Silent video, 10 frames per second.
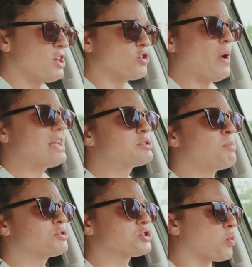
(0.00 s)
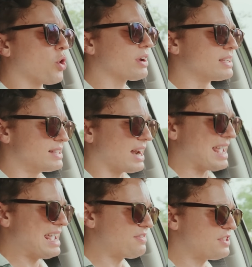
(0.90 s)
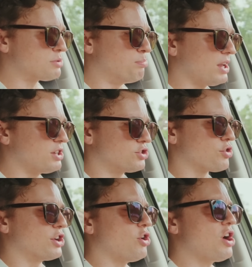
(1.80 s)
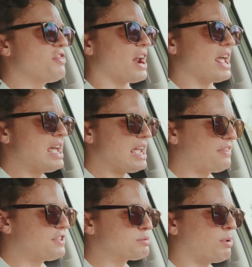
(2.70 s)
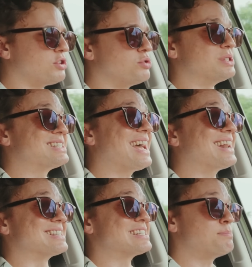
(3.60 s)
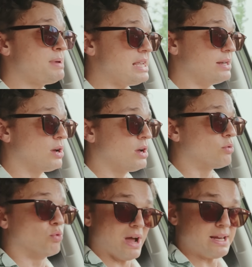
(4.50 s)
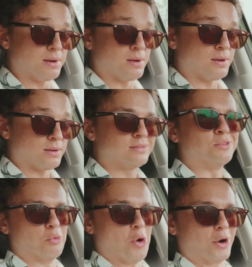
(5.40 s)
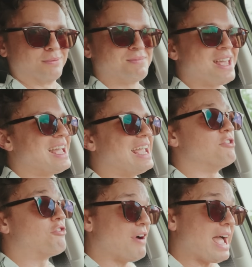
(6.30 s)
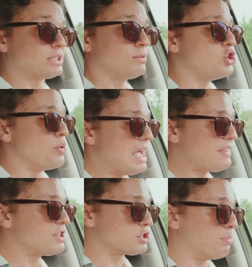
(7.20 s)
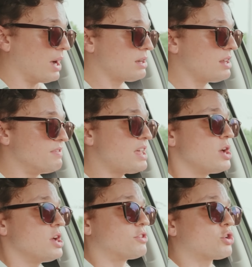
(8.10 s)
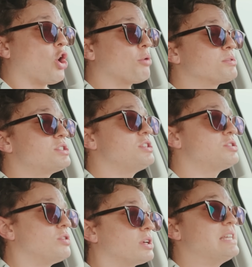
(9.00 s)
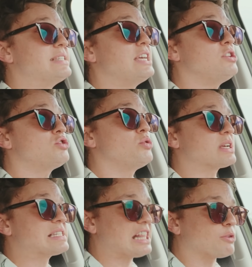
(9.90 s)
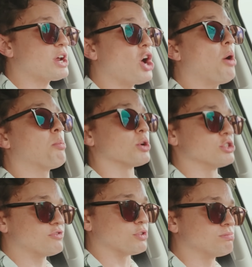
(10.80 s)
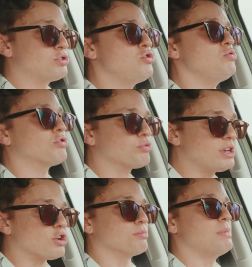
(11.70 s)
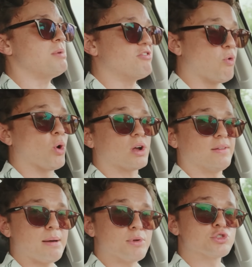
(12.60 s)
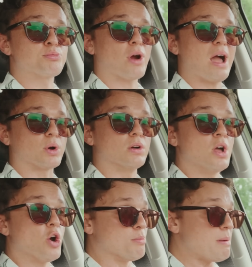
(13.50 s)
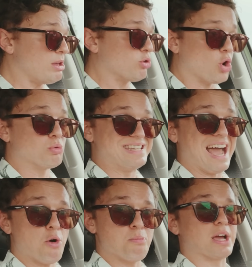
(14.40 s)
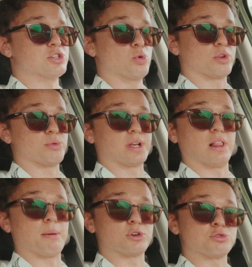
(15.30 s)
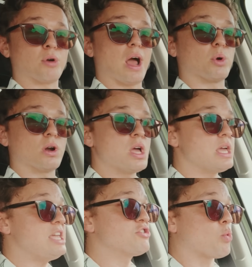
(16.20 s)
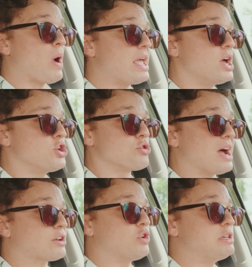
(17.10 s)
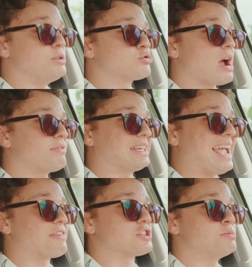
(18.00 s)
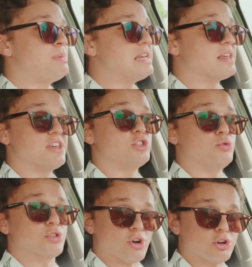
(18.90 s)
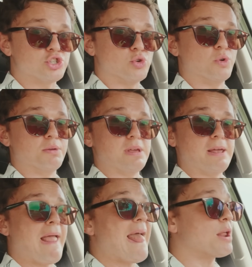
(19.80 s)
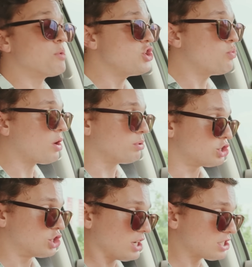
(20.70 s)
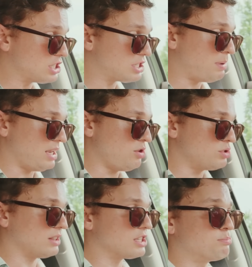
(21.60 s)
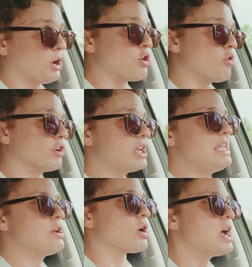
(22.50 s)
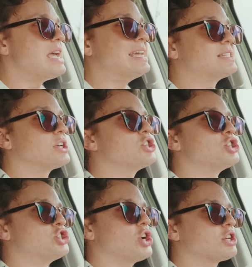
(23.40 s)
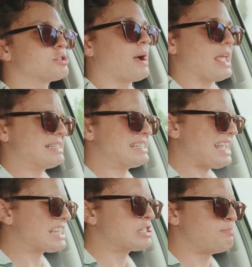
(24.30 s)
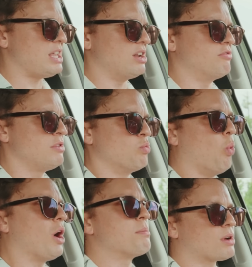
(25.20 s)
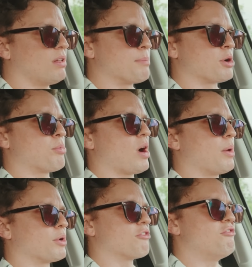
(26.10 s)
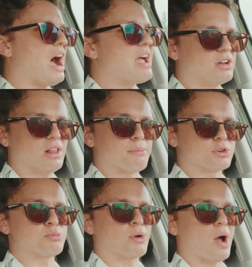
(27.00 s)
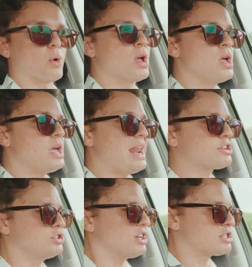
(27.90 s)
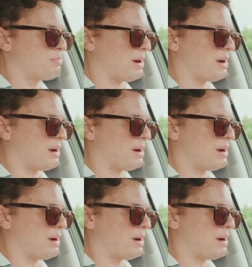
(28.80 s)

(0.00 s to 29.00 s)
The way it's supposed to work is that I hit this button to turn it on, then I hit this button to set a speed, right? Wrong. In fact, you hit this button and then the car proceeds to continue to accelerate upwards for 2, 3, or maybe 4 kilometers per hour. Or maybe it'll go down by 2 or 3 kilometers per hour. Either way, you're not going to be traveling at the speed that you thought you would be. And when you want to adjust the speed using this button over here, it doesn't adjust by a set speed of 1 kilometer per hour, 5 kilometers per hour. It actually does it